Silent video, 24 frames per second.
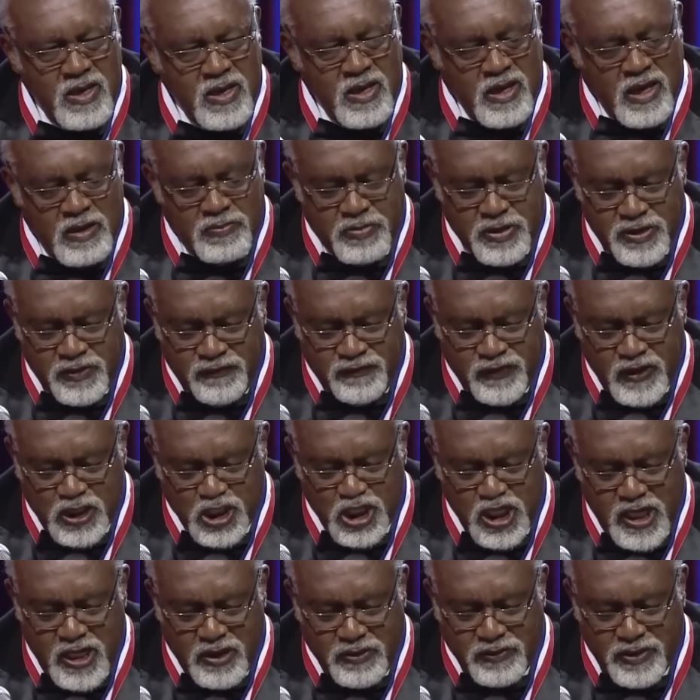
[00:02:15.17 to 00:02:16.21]
a
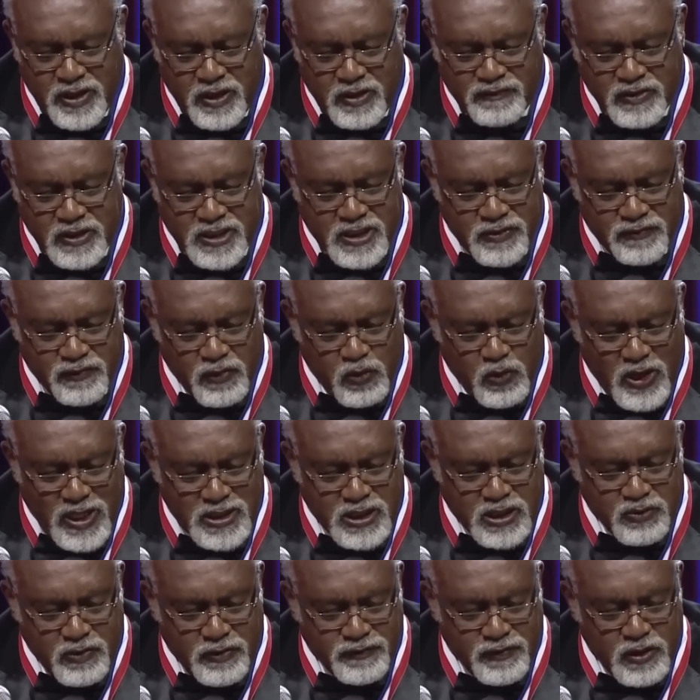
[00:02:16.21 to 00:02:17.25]
beneficiary of a civil
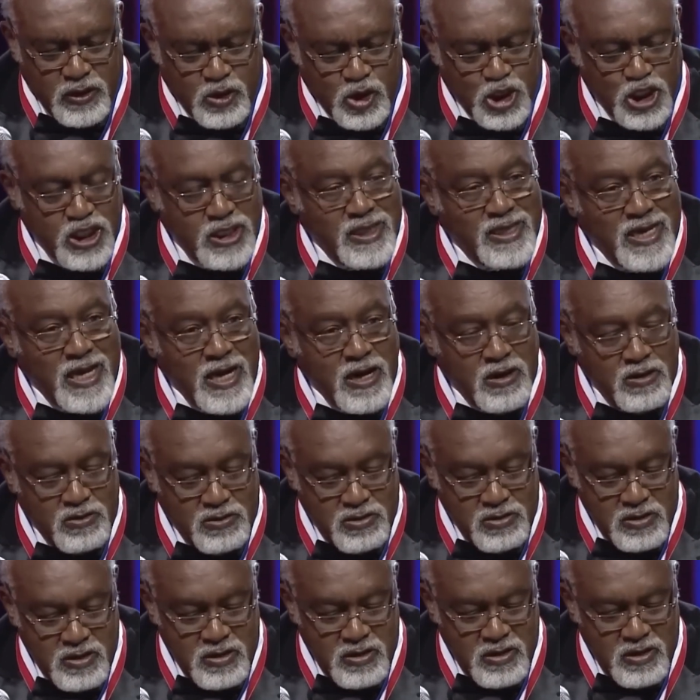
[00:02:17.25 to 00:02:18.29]
rights revolution
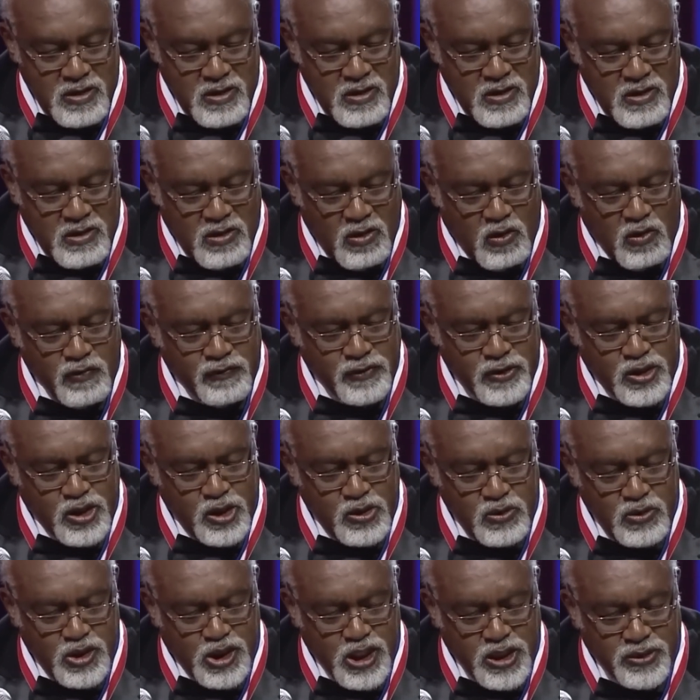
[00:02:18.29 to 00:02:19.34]
now over
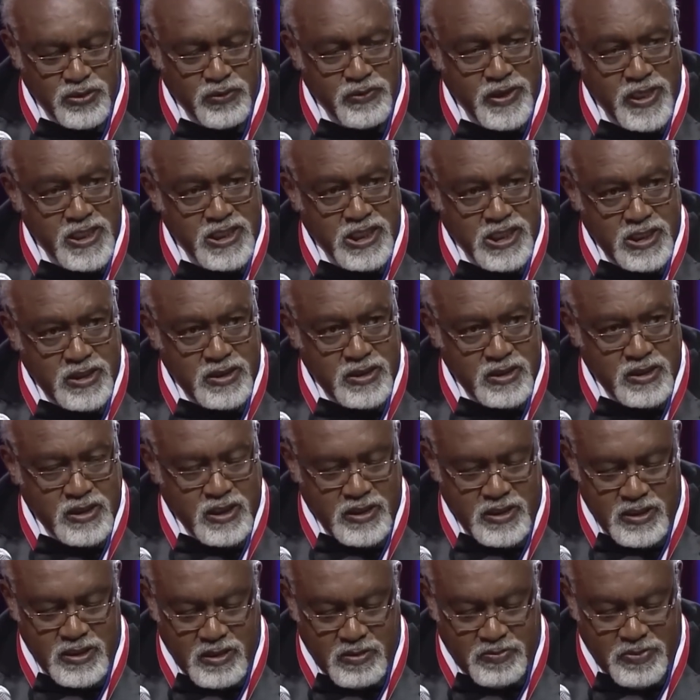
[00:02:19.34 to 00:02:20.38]
2
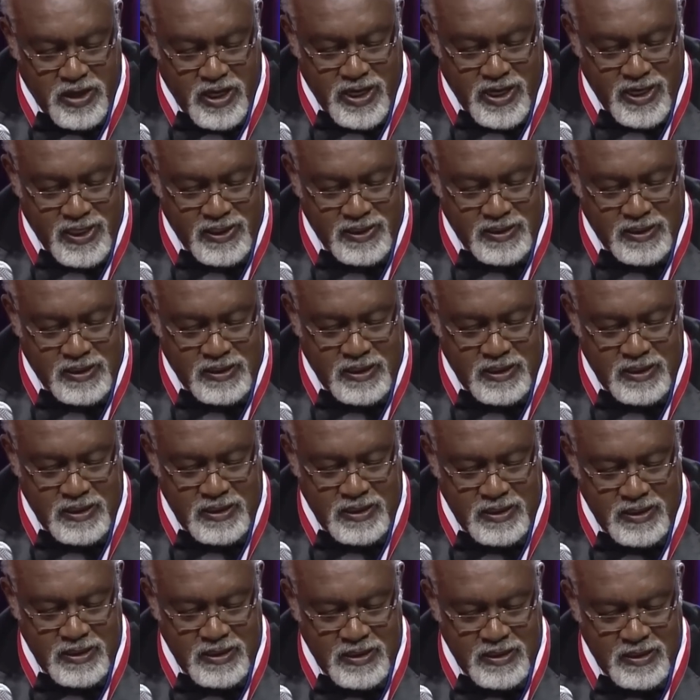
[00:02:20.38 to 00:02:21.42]
generations in the
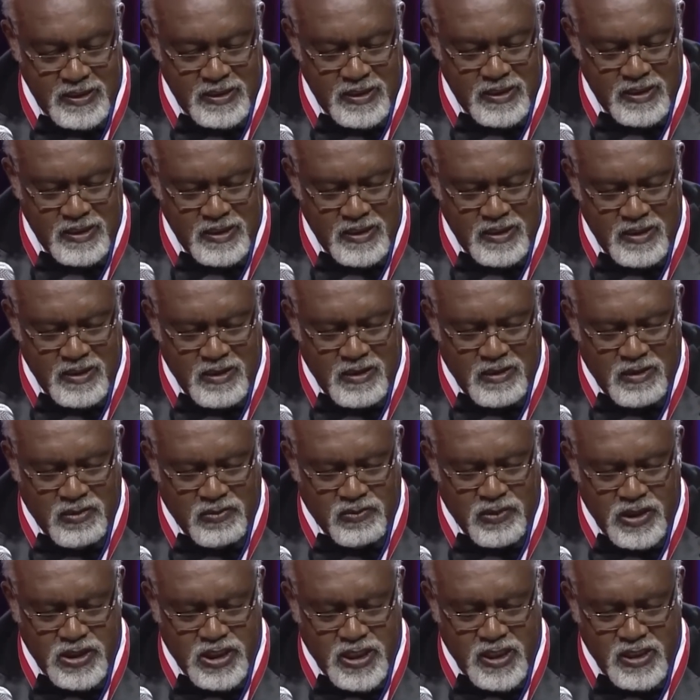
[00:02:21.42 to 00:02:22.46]
past,
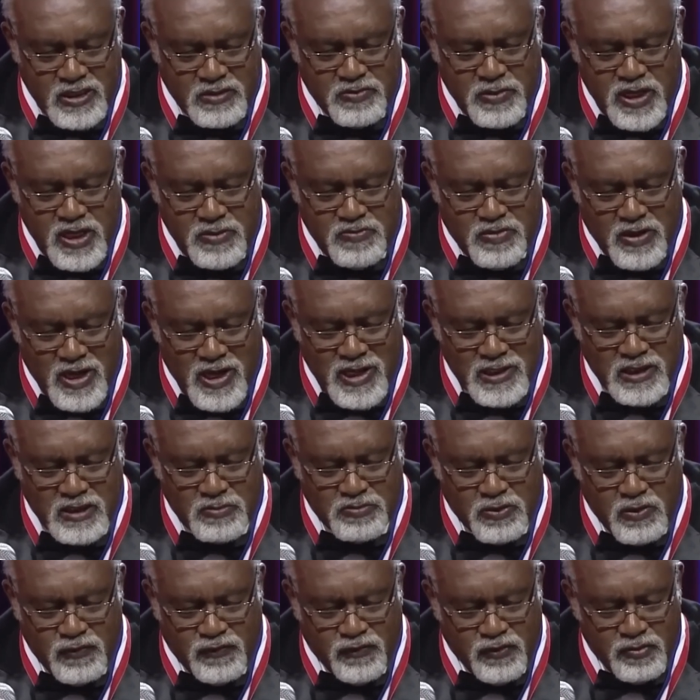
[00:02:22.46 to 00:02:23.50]
which has made
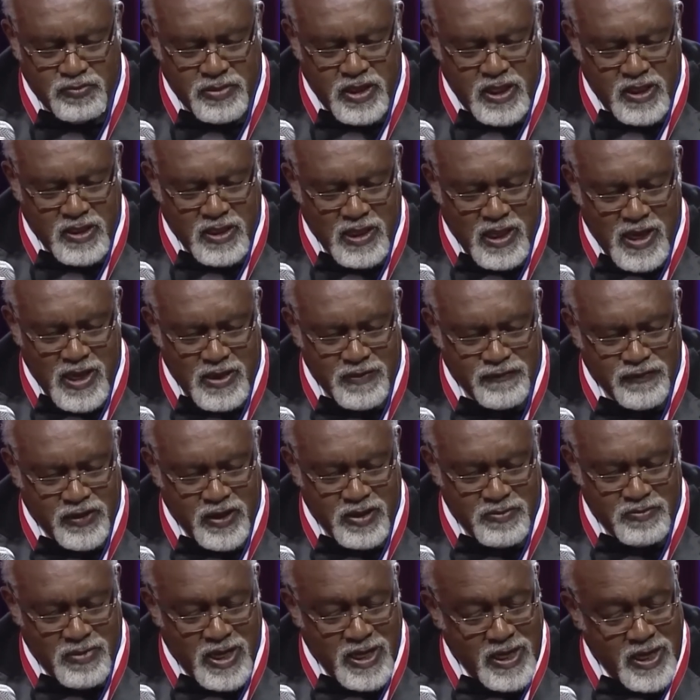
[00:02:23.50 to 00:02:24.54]
possible for me a life
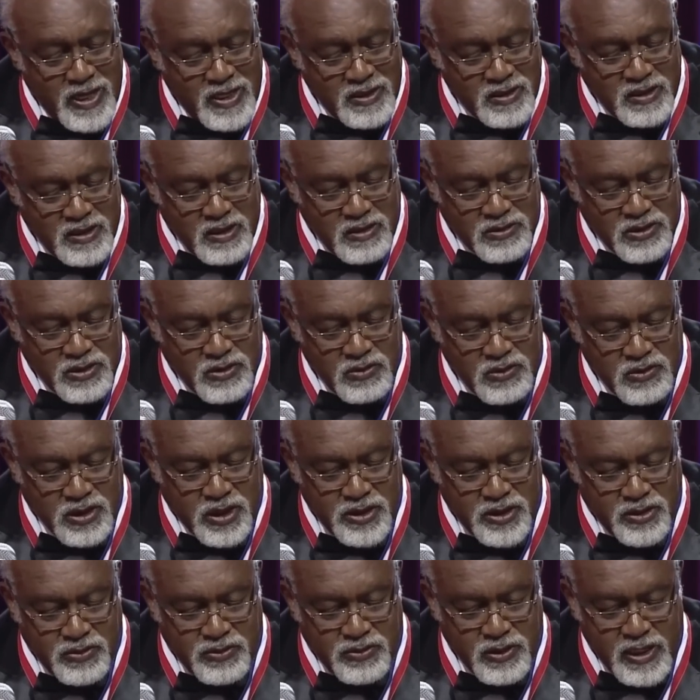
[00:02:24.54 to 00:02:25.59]
that my ancestors
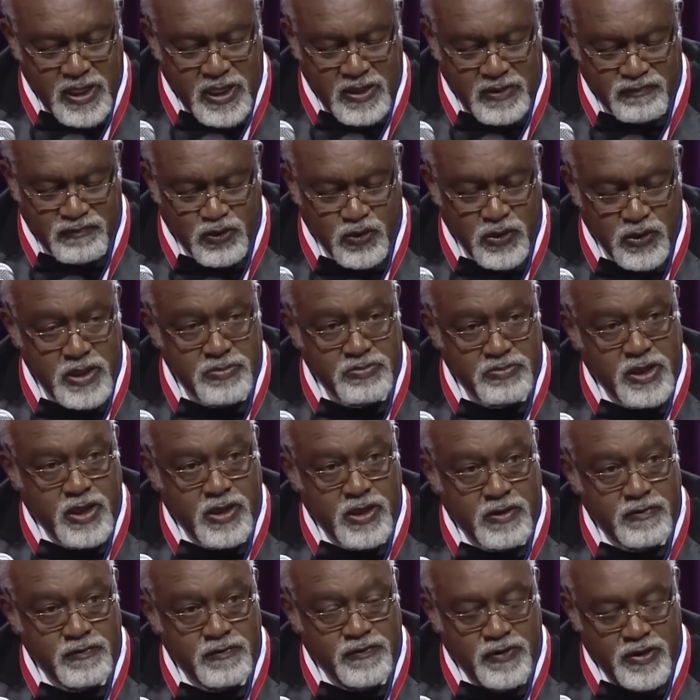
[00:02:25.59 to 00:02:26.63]
could only have dreamed
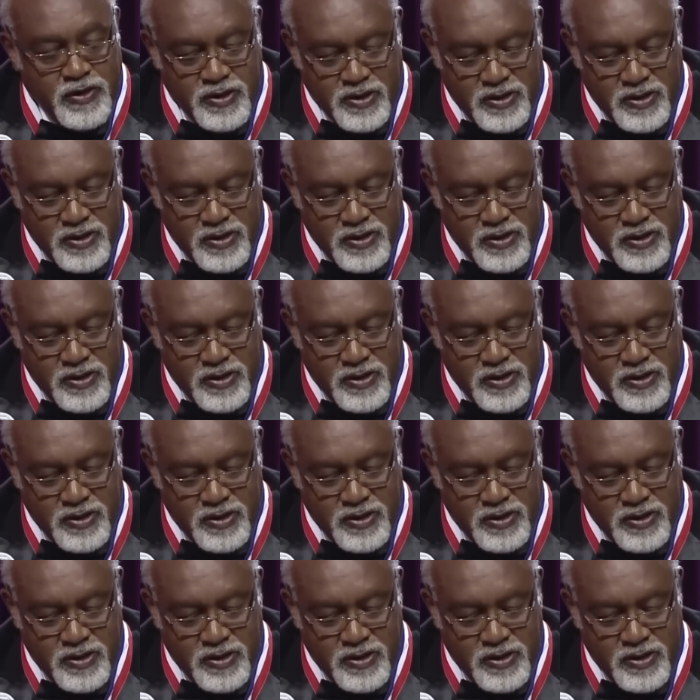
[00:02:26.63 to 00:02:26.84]
of.